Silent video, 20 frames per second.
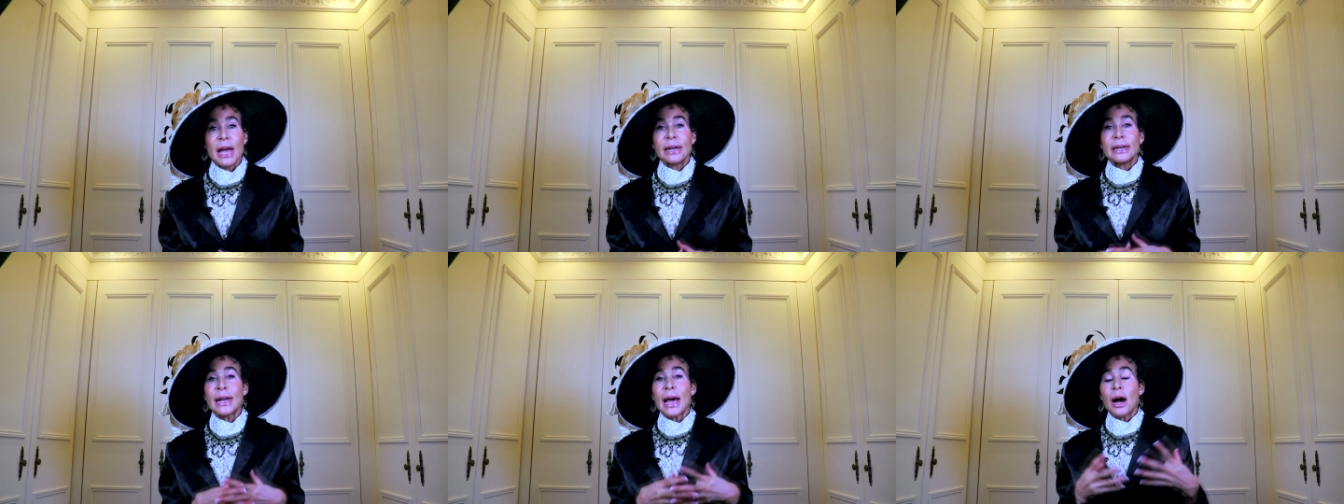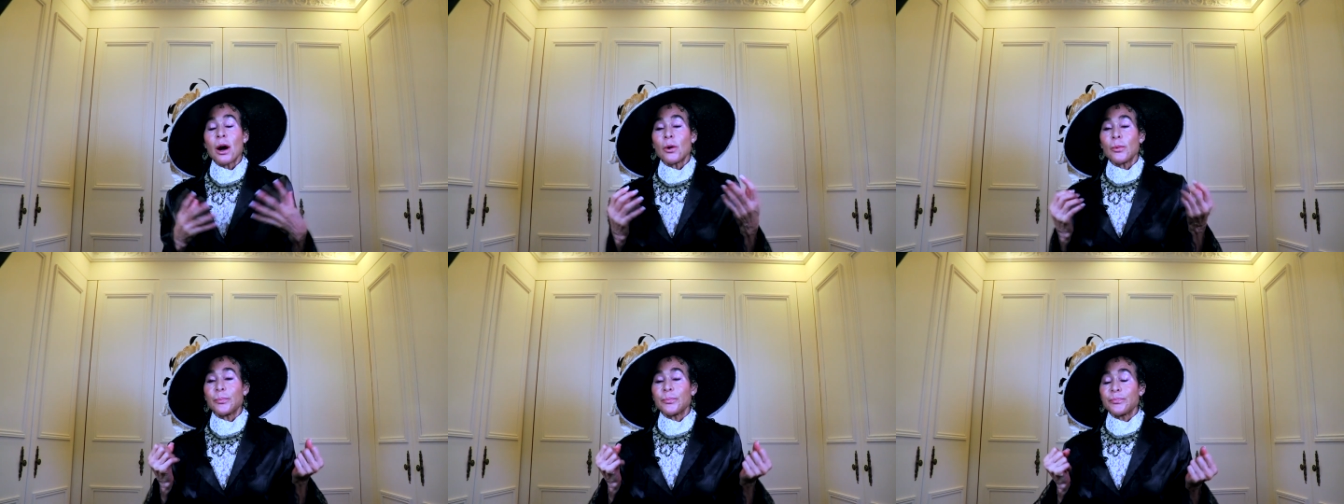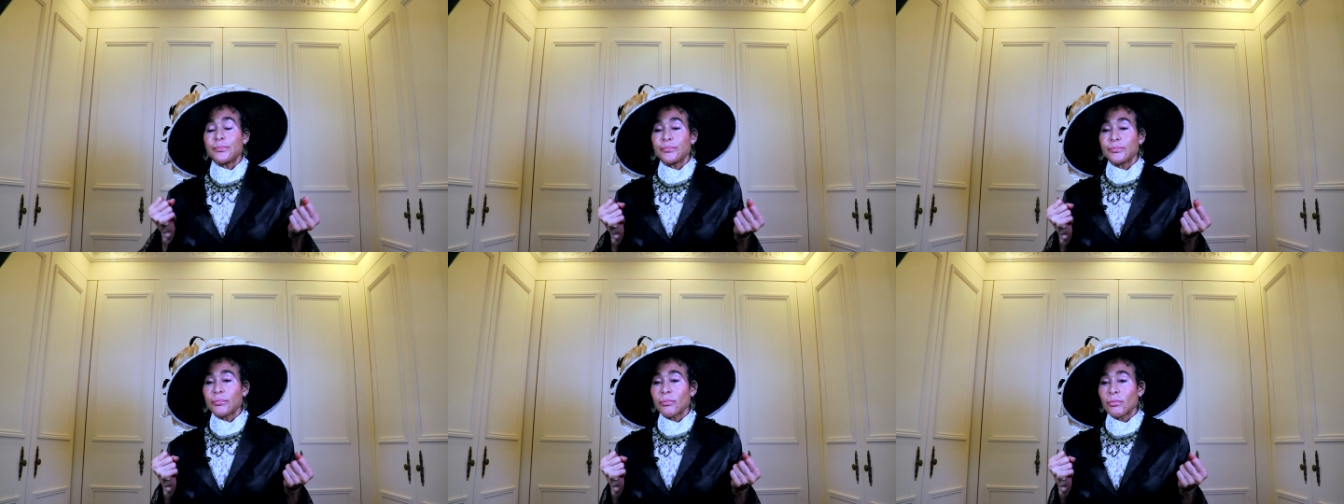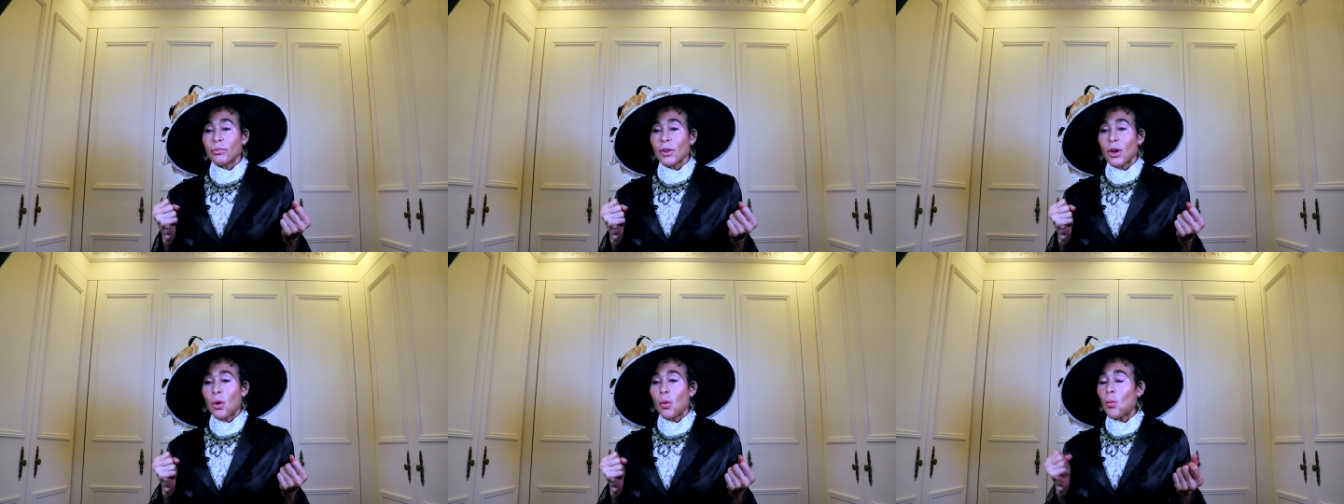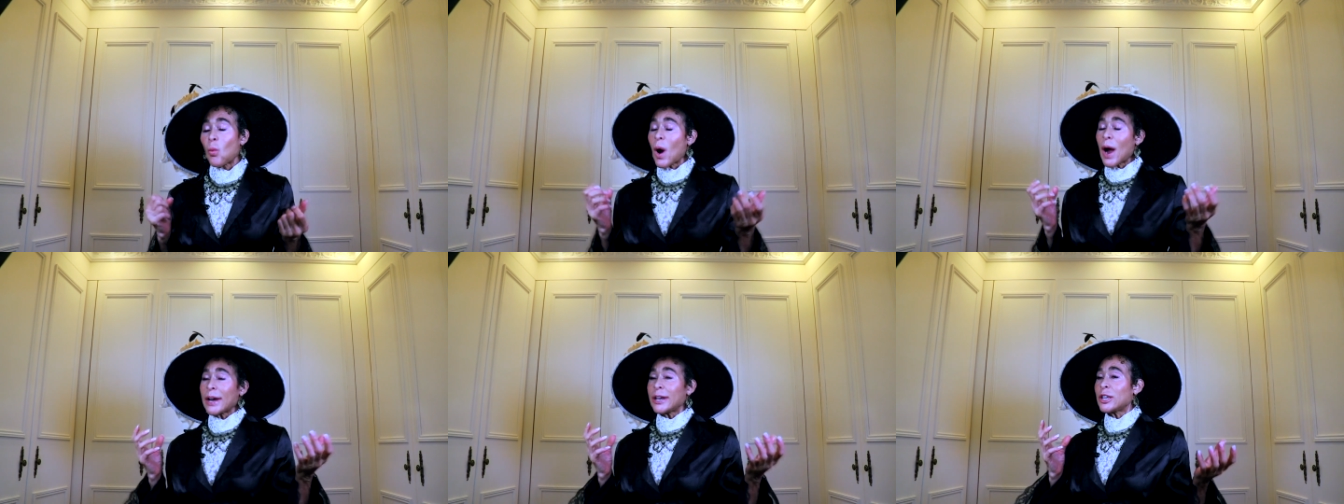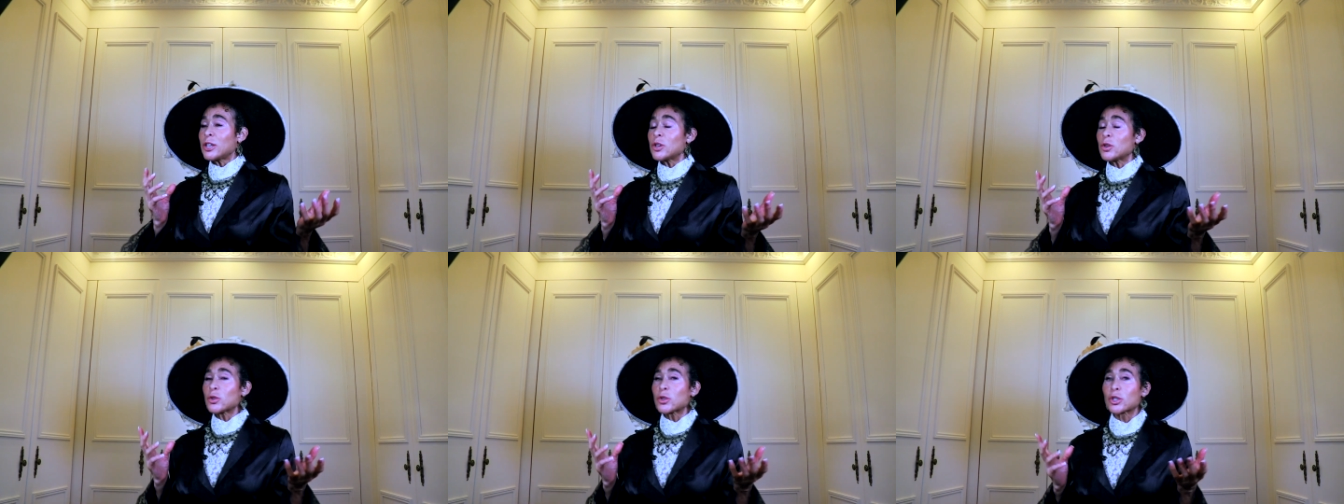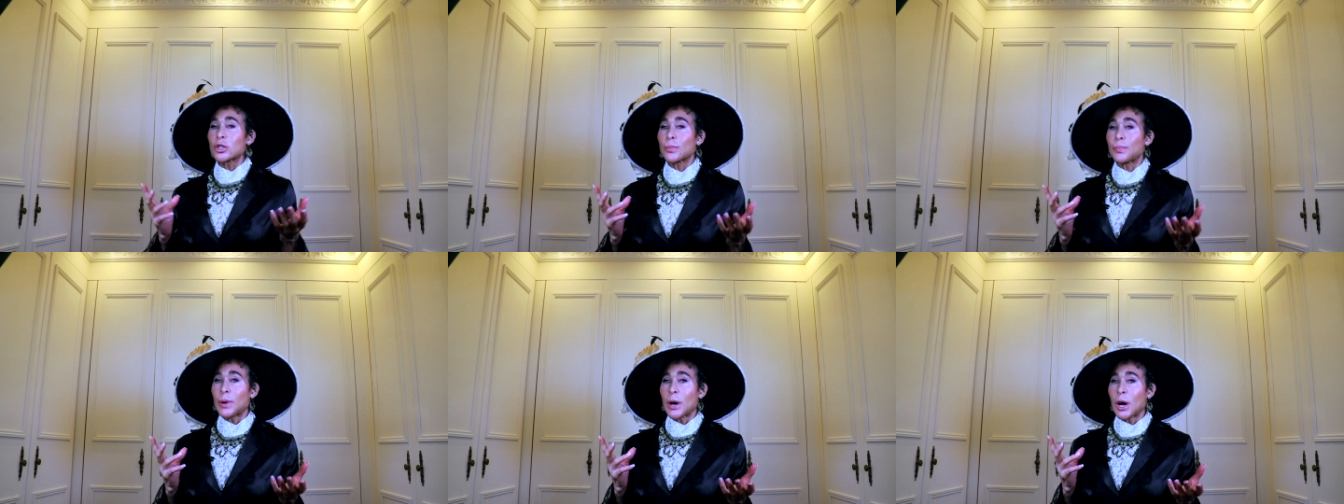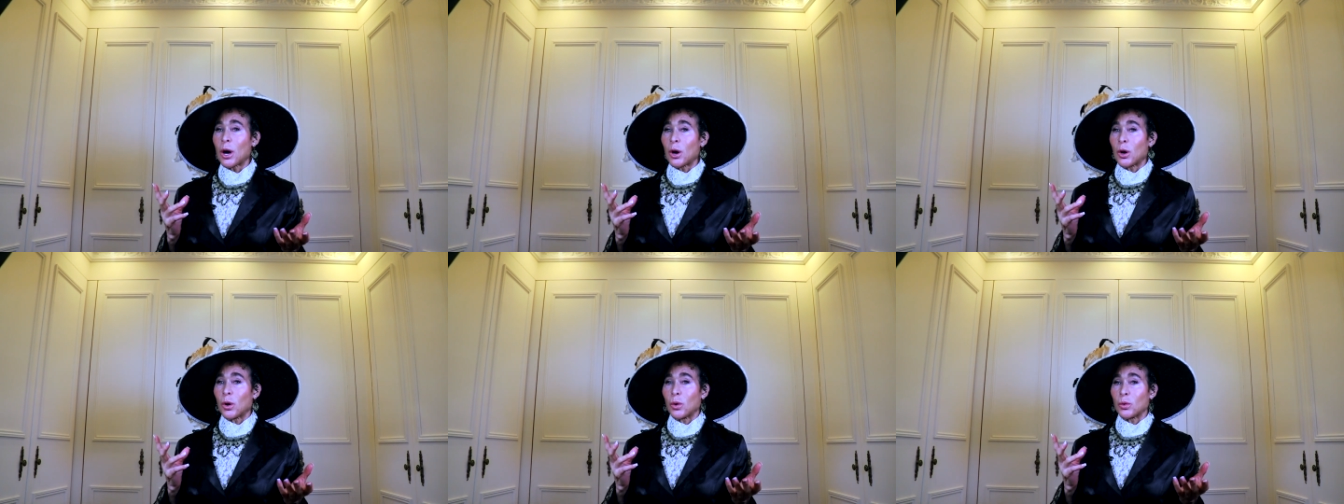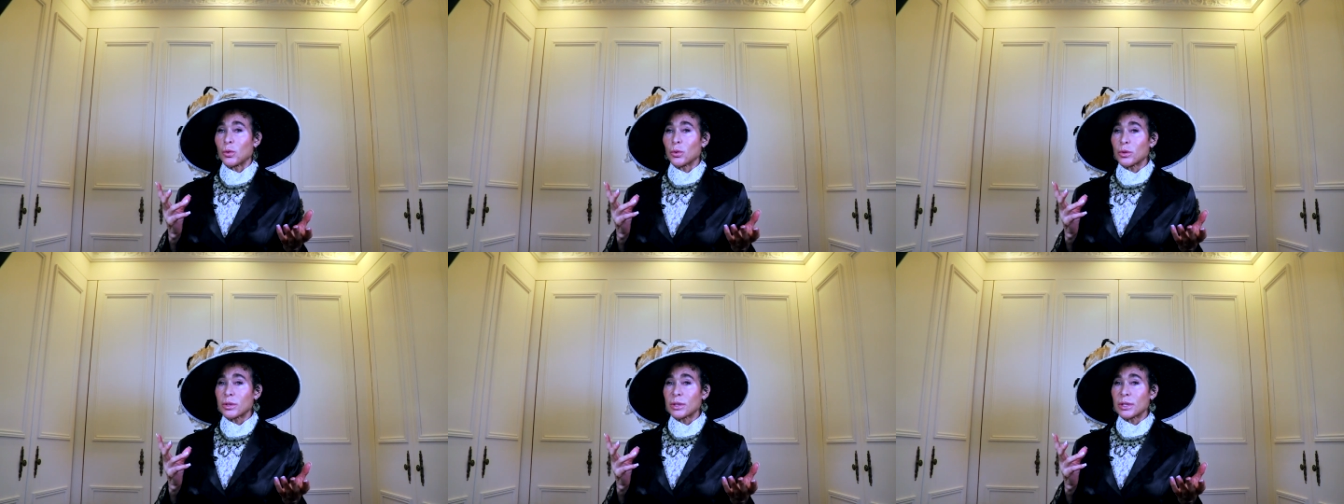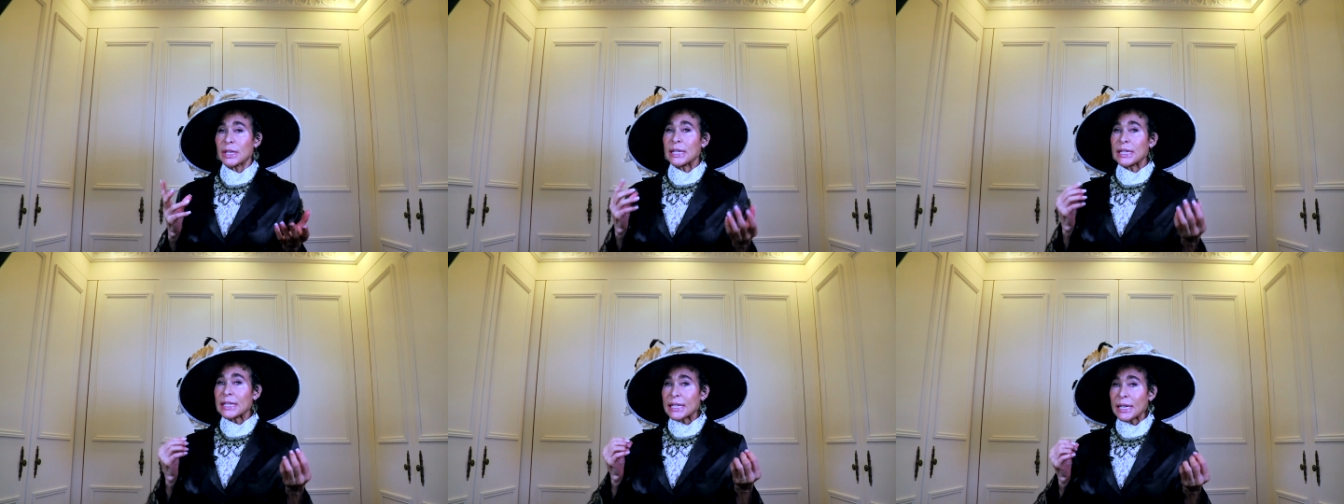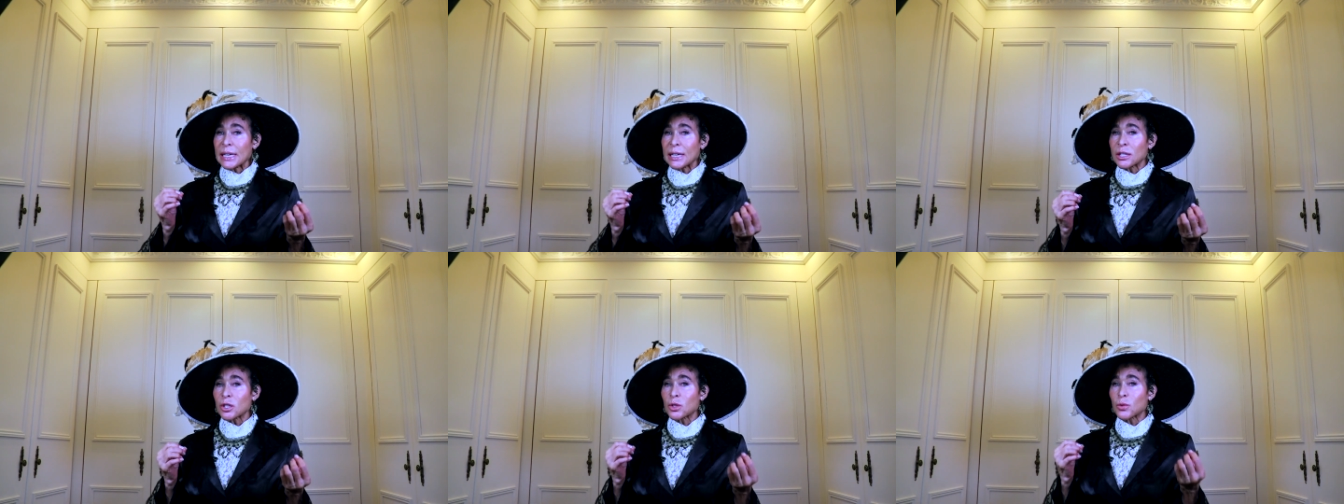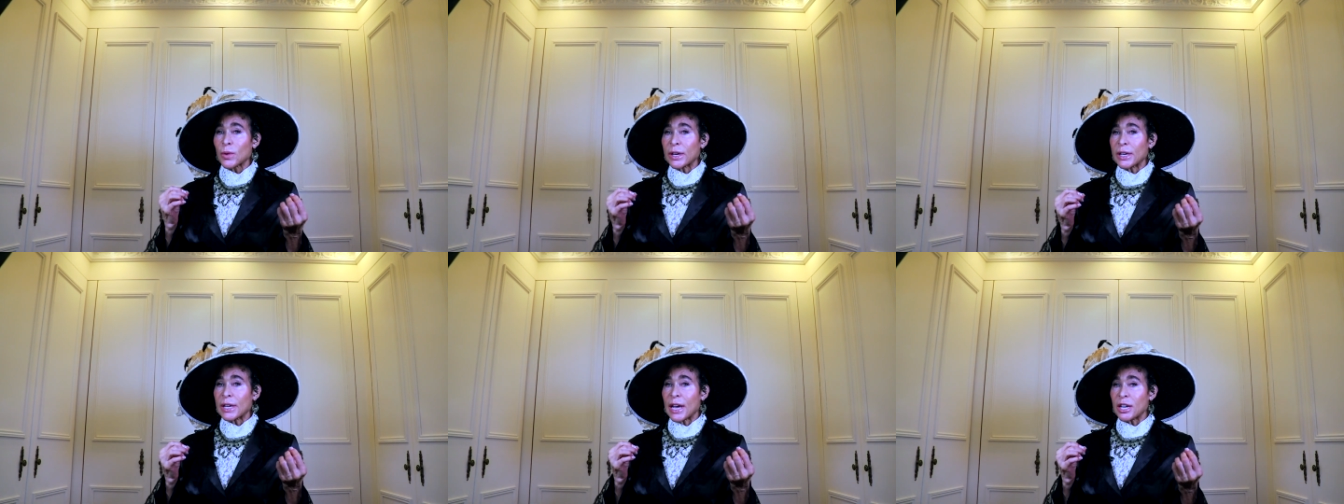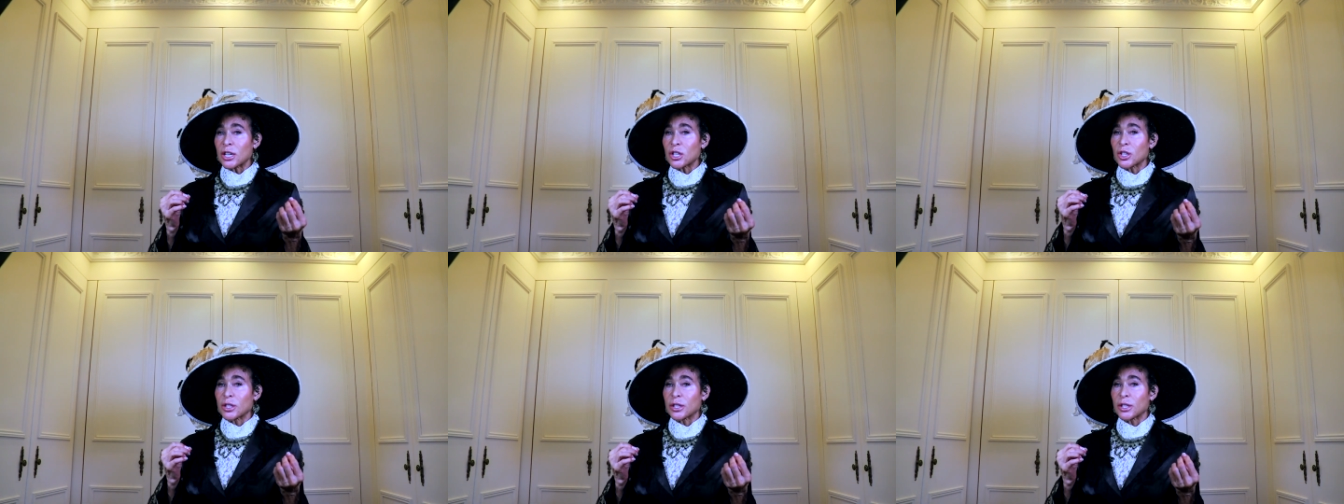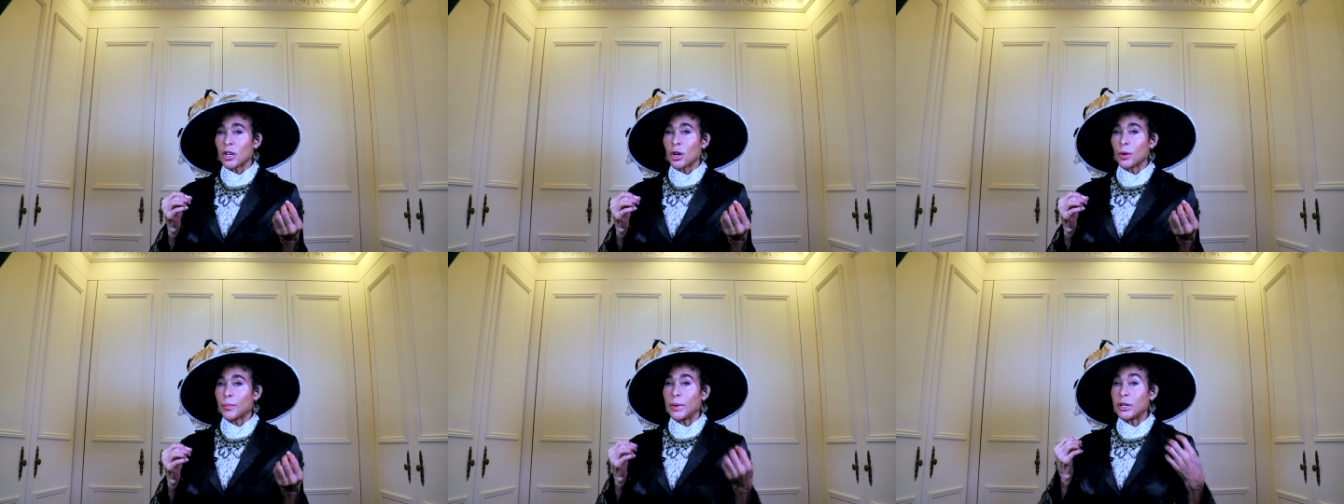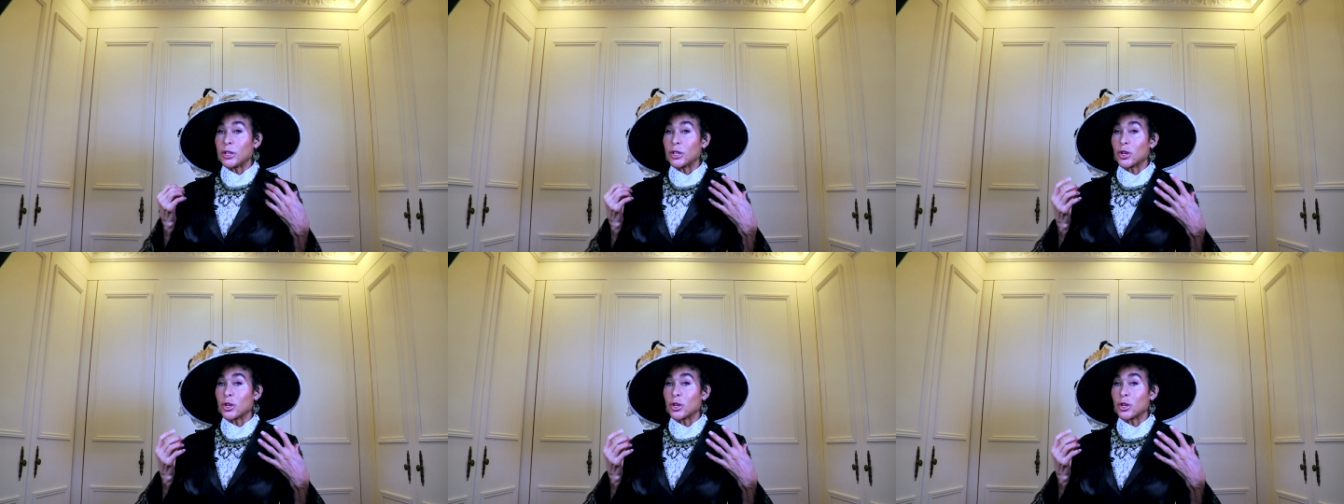Now, why do you suppose intense radiation therapy